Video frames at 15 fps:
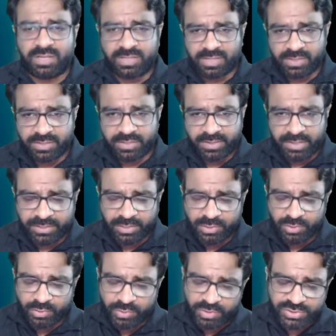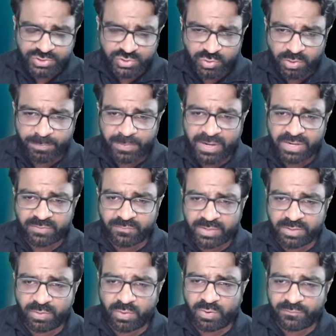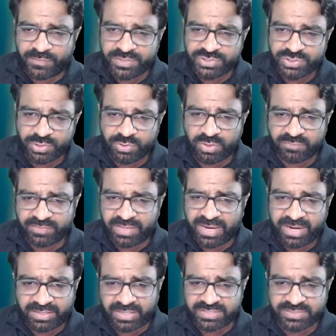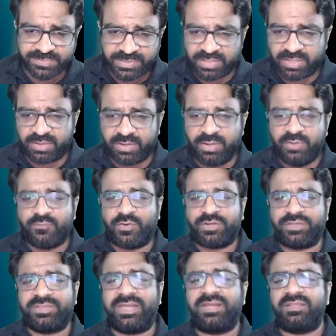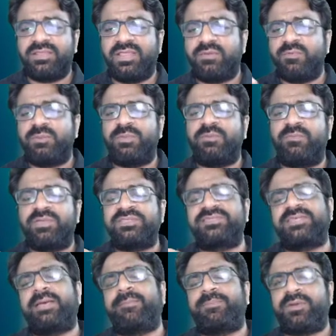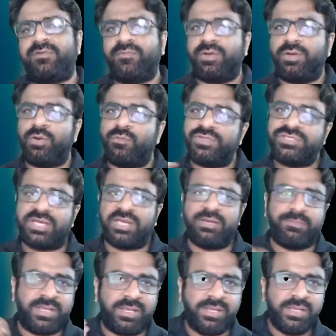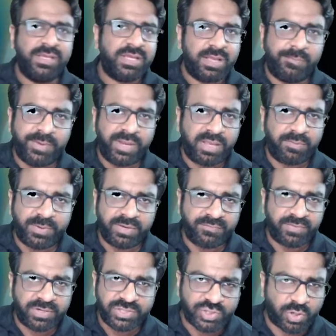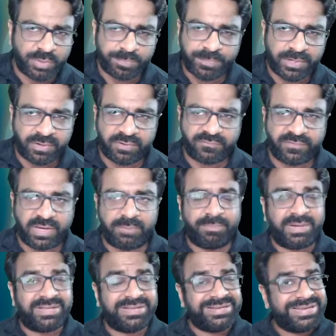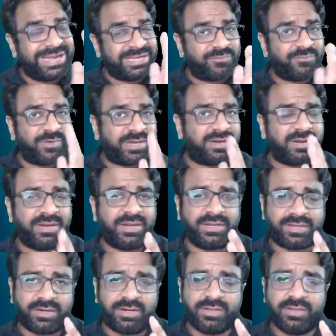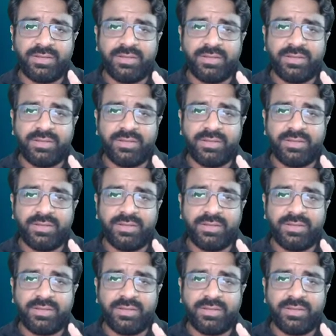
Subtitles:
relating to clause 2 of part 1 of first schedule of the act has been there. For that there will be one separate video which I'll be coming up in a very short period of time. But network related